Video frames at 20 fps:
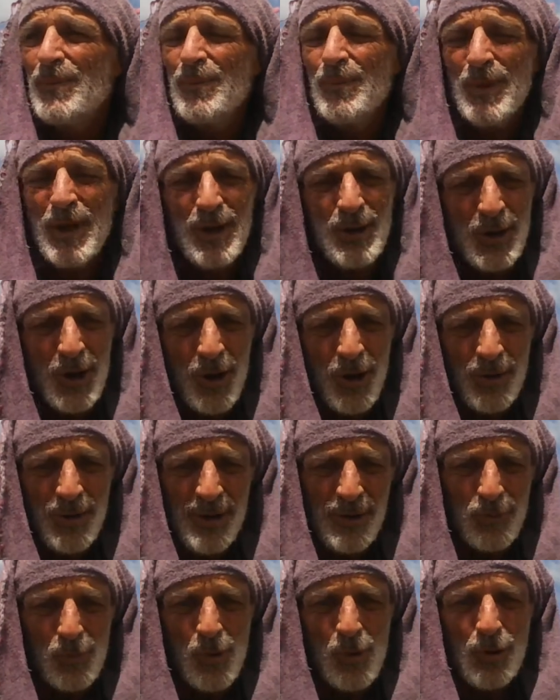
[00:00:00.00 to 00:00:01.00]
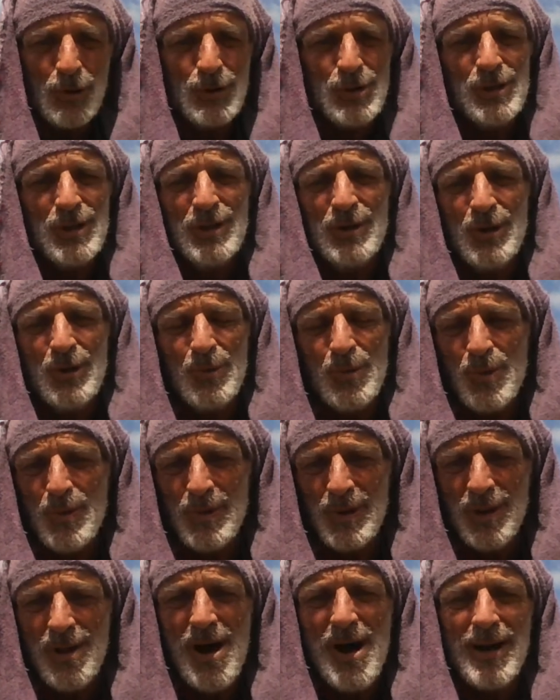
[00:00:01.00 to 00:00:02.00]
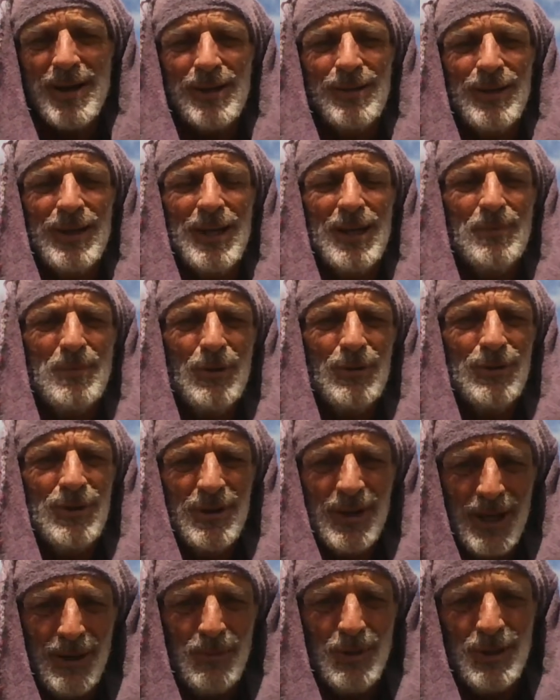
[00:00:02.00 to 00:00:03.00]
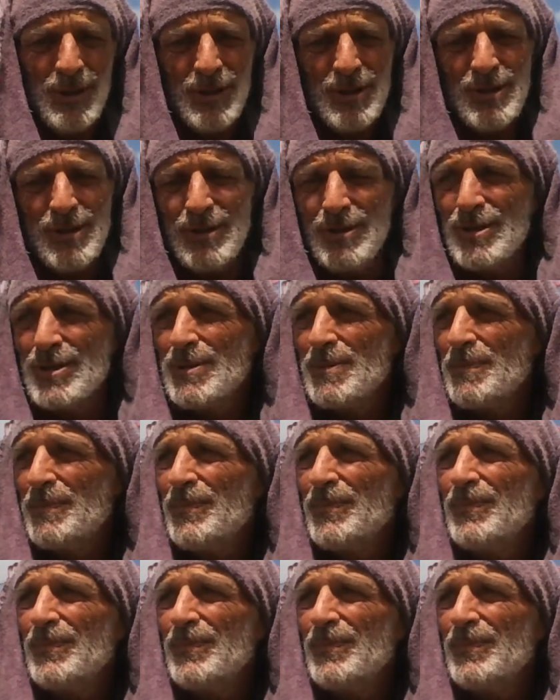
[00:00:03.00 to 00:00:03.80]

They know, they've watched, they know what we like, they keep the distance.